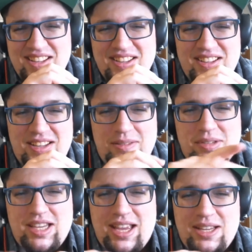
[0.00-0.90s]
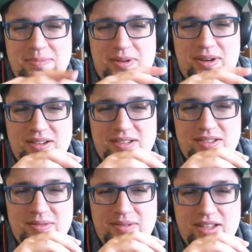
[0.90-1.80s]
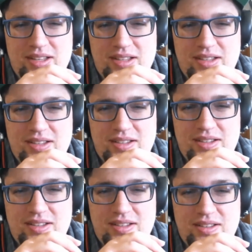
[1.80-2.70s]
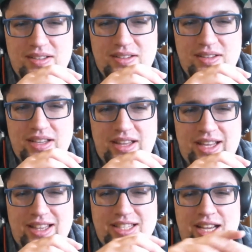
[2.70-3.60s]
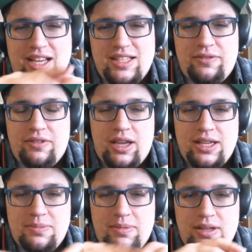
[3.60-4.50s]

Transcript: He was Hank's partner or something? In like the scientific aspect?